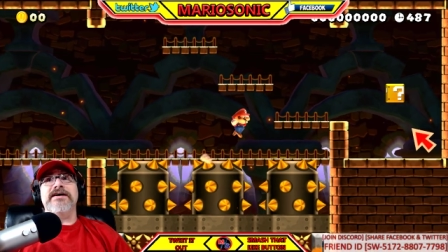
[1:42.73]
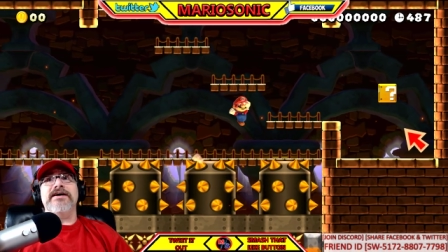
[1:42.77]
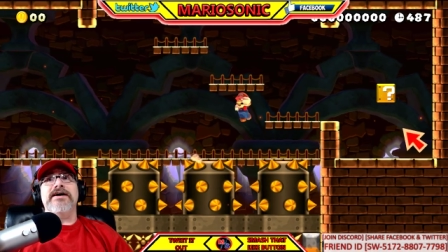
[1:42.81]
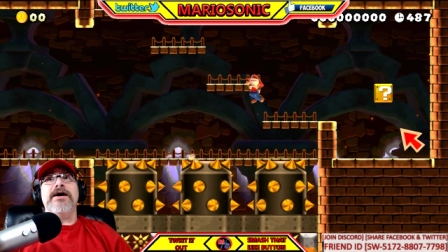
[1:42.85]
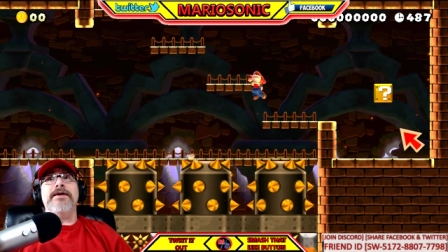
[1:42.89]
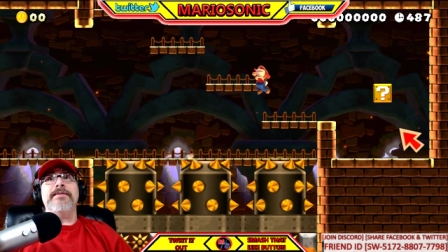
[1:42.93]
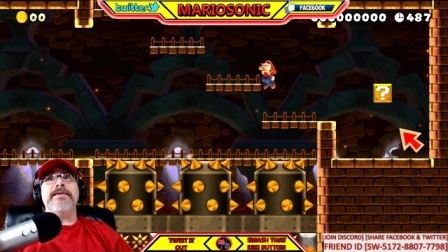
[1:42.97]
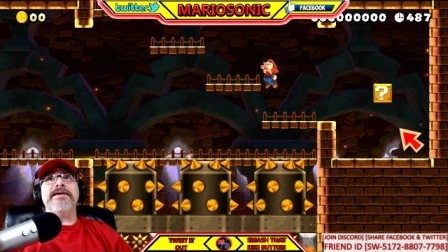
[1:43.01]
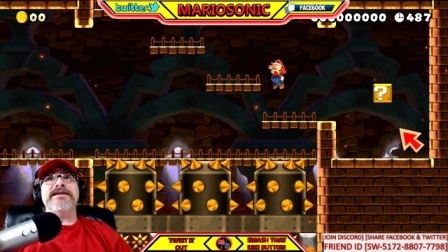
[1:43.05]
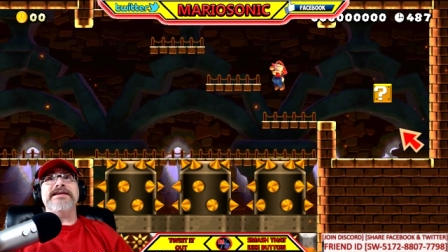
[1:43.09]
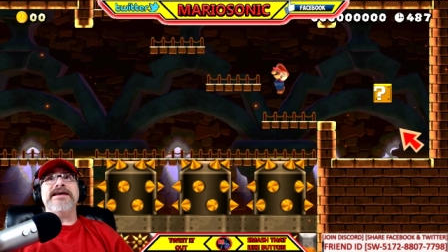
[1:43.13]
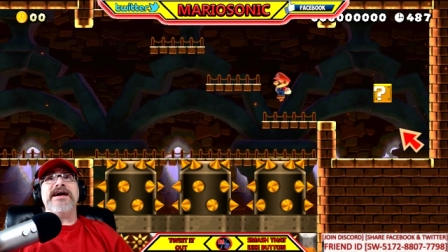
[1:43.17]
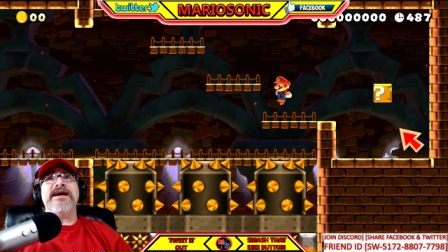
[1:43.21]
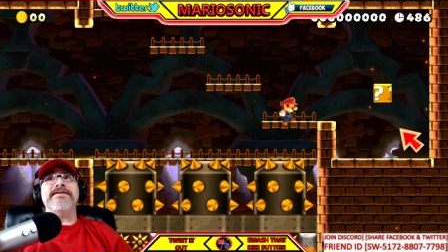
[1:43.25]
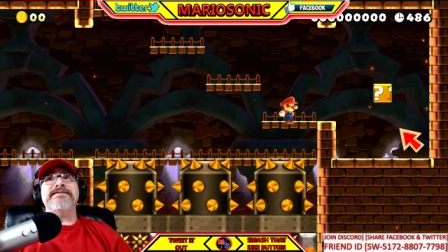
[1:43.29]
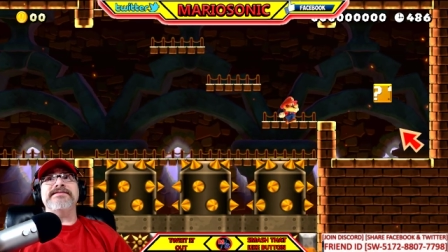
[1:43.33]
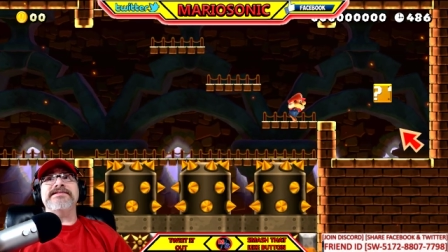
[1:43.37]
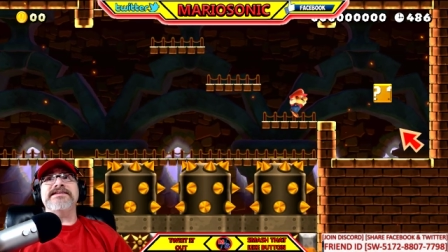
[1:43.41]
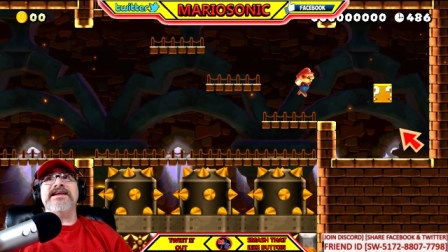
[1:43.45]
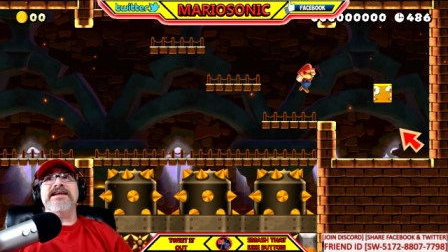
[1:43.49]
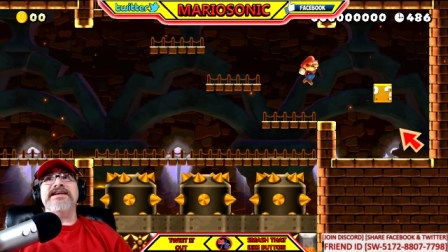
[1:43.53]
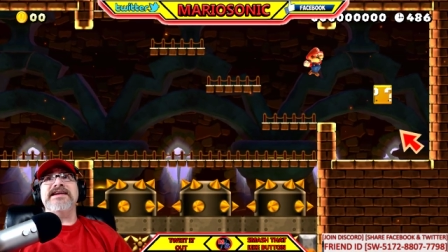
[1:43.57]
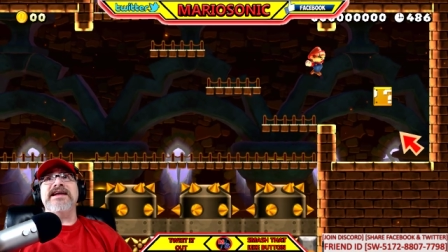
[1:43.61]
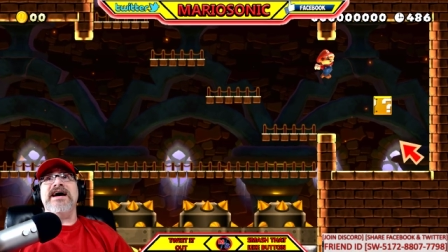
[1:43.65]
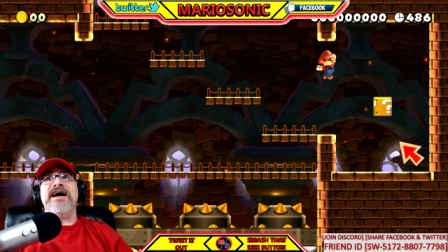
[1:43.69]
How many times
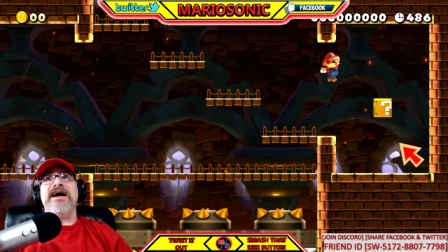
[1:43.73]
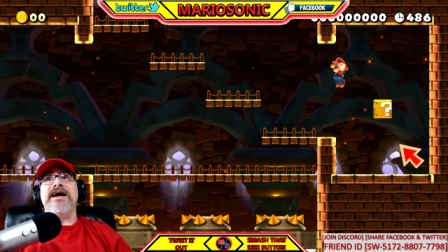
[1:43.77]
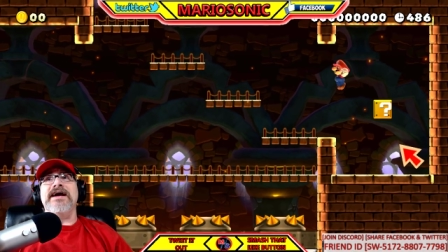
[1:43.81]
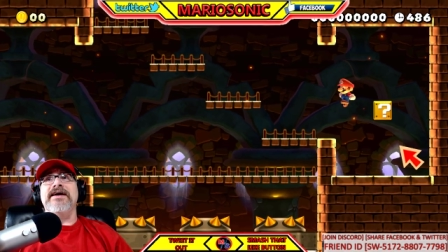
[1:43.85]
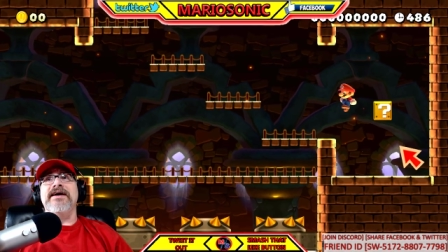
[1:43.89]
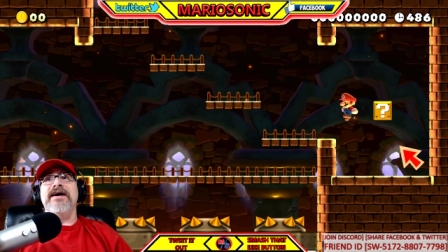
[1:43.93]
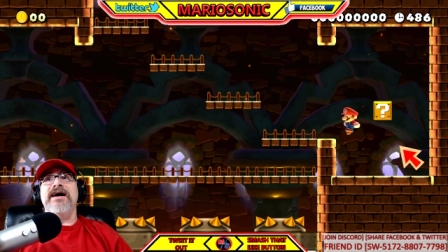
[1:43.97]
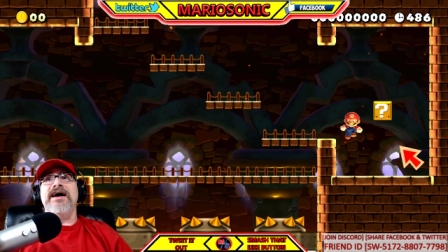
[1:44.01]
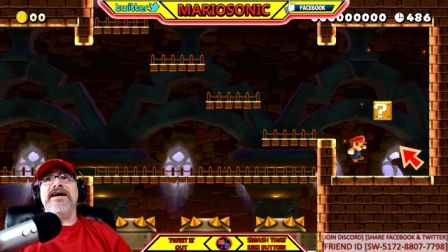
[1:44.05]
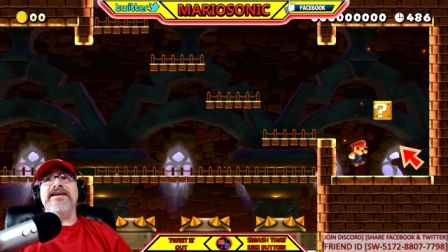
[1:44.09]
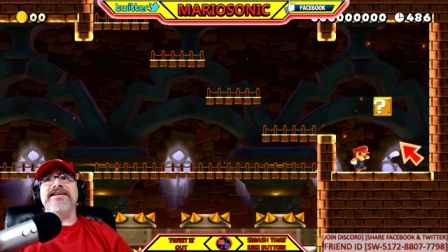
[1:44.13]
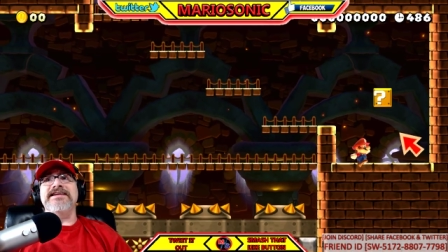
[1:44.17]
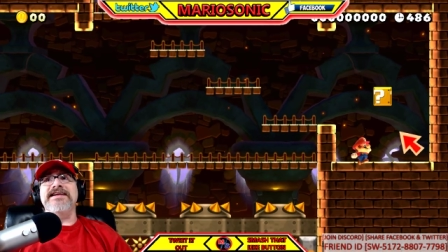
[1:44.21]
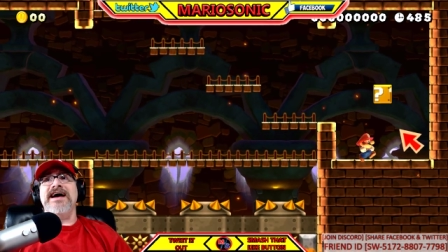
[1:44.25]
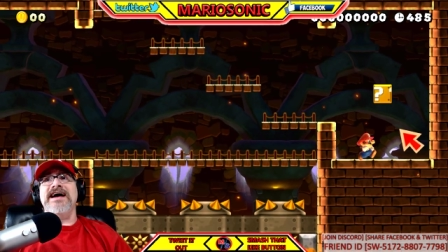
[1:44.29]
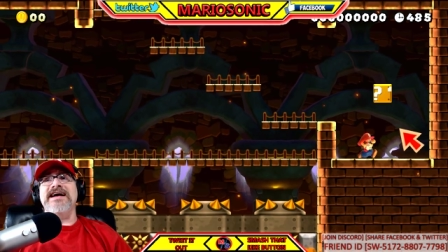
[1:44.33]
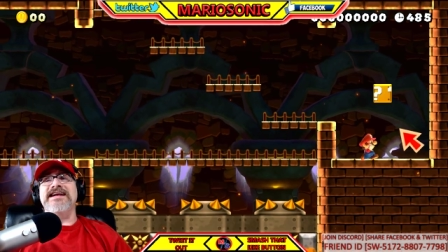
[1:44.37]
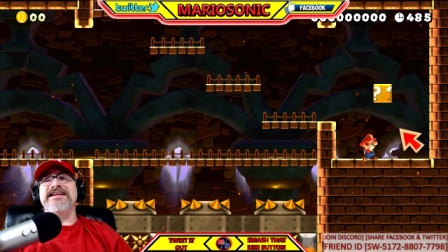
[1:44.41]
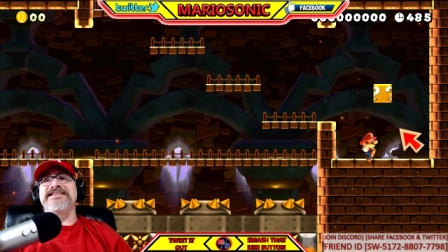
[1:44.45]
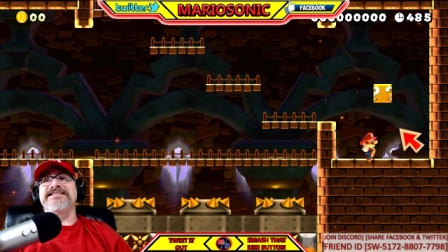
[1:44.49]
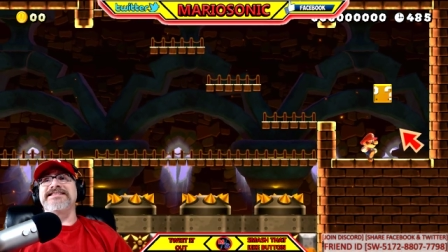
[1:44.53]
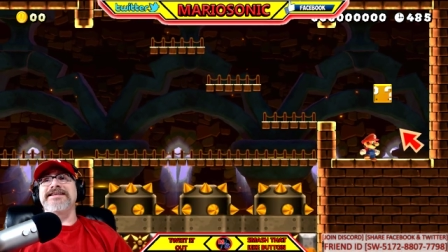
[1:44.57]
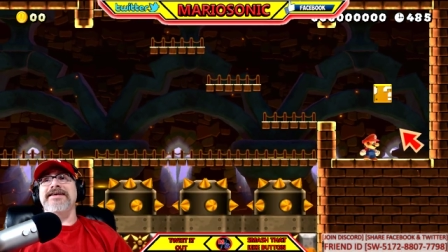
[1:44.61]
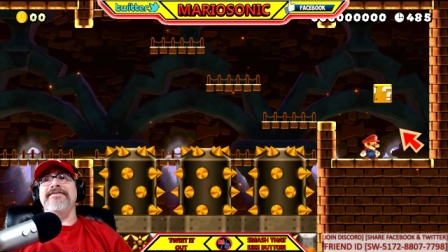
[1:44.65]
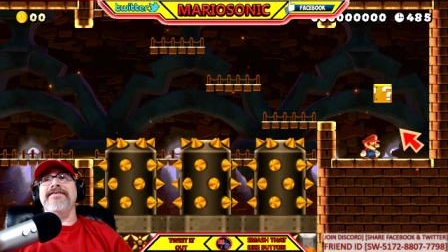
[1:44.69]
did I die? I died
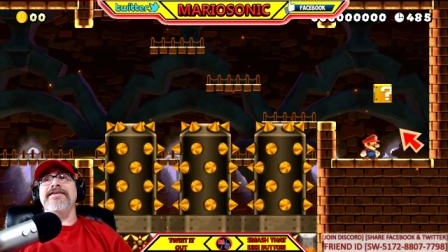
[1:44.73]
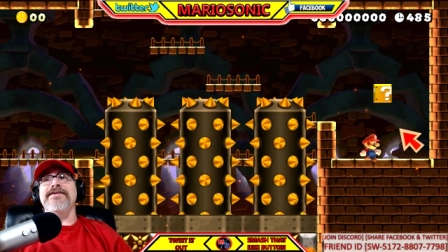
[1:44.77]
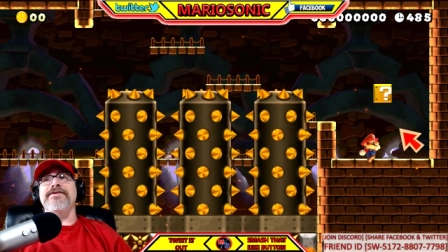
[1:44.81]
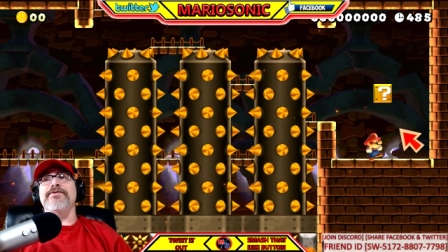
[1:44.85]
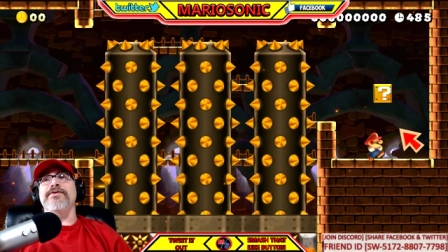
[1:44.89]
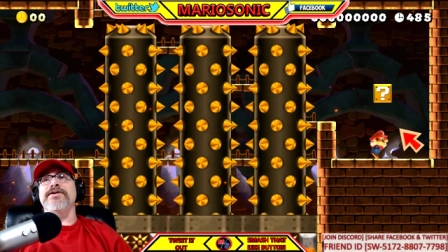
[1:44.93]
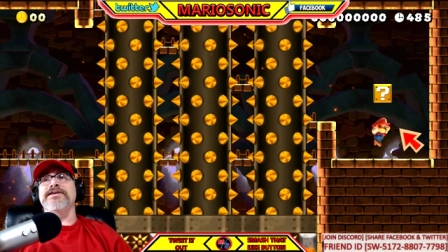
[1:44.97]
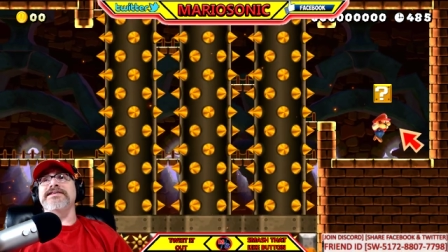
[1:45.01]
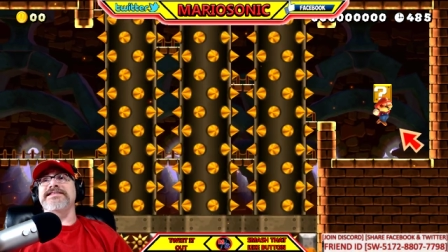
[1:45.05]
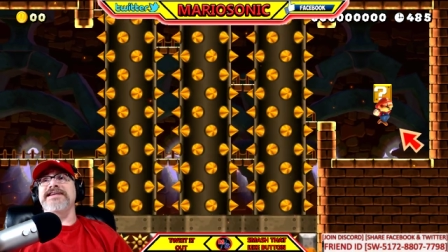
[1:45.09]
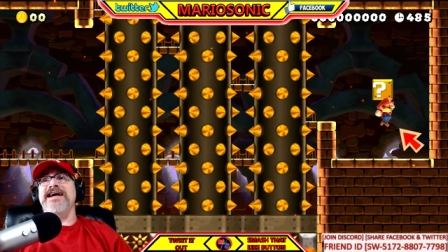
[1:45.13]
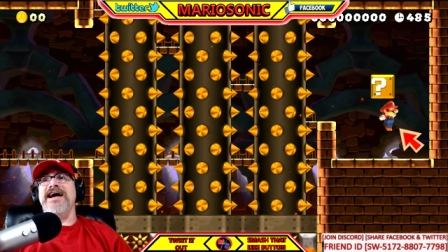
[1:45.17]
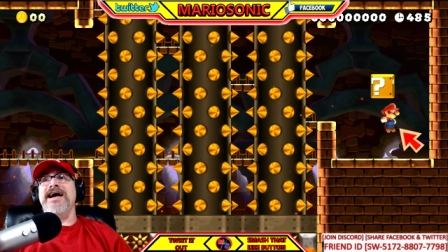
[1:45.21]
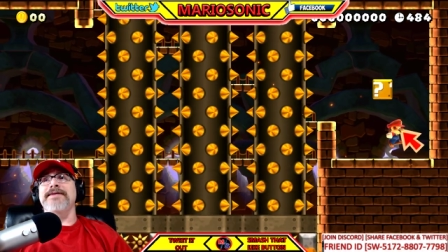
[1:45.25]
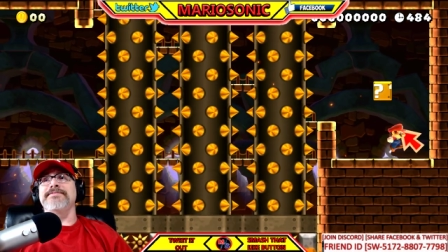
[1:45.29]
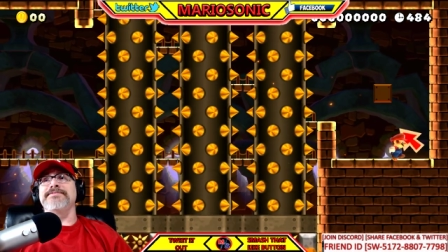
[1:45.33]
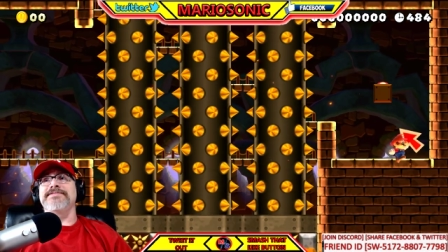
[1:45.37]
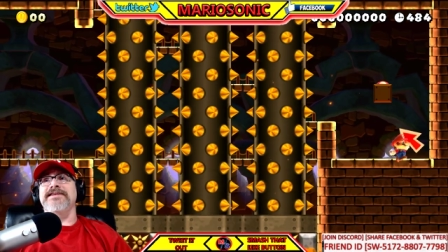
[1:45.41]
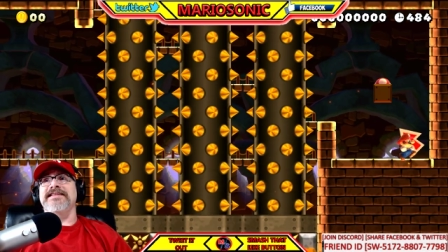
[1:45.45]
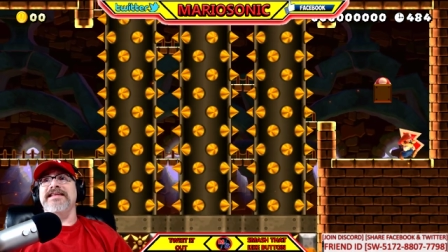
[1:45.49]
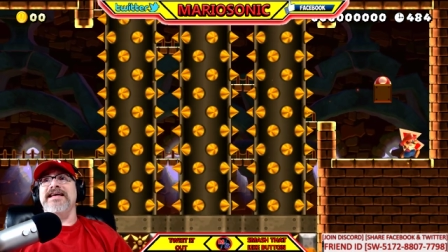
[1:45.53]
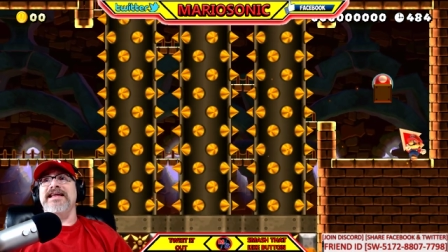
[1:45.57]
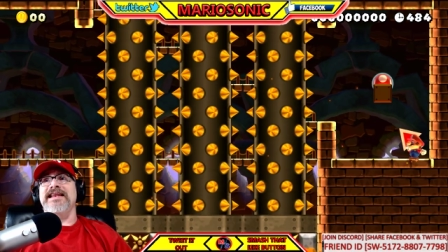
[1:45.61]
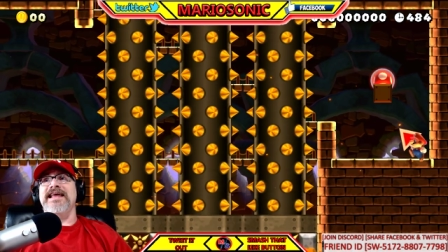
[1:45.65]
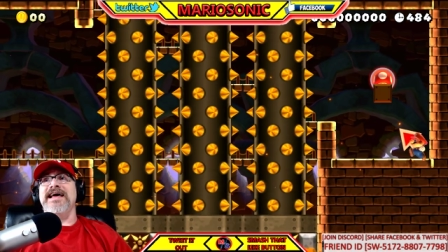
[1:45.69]
seventy-one times
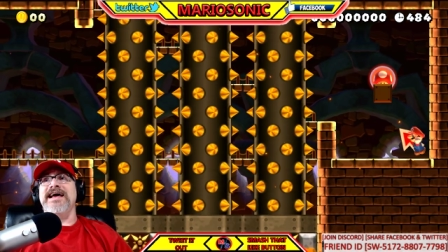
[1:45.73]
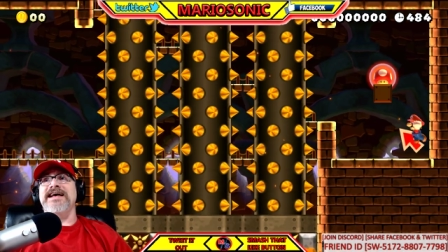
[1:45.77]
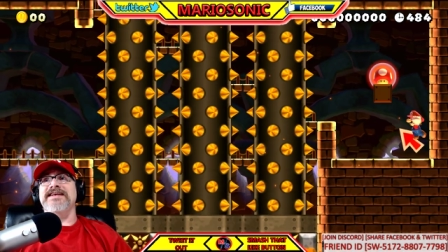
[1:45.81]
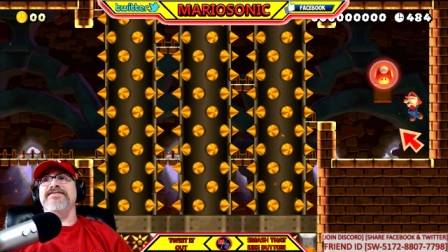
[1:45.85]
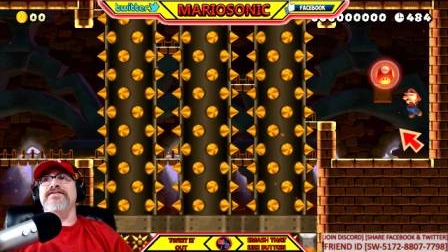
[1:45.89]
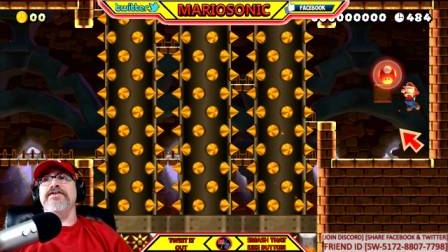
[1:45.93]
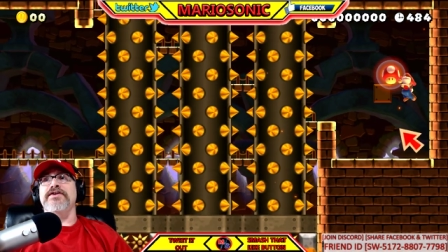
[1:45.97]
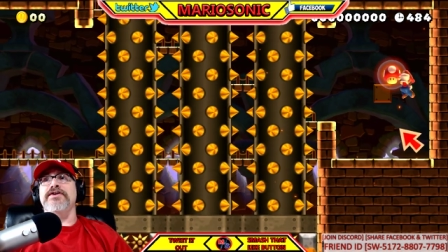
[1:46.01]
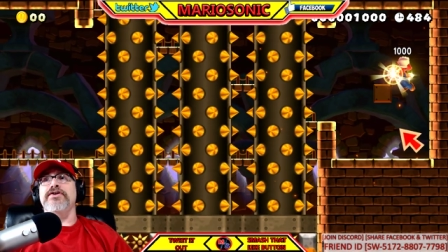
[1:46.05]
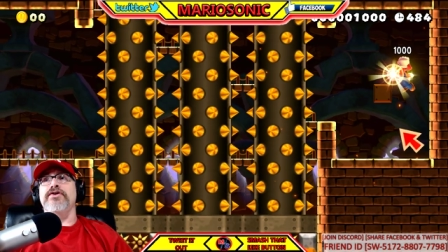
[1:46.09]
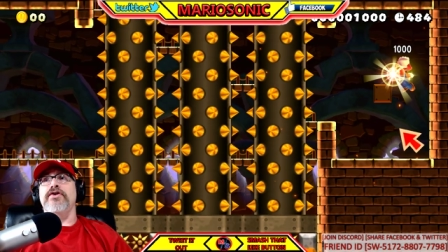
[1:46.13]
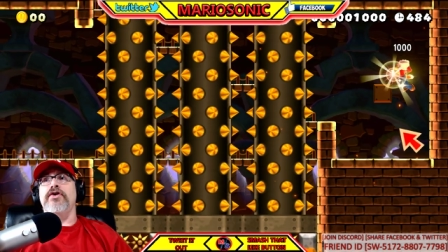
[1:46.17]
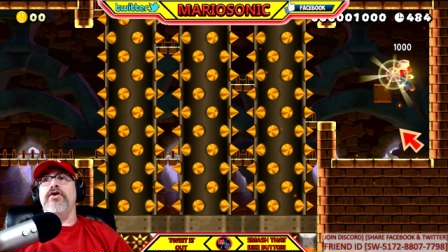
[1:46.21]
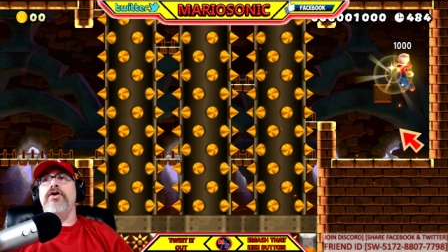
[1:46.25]
on that last video.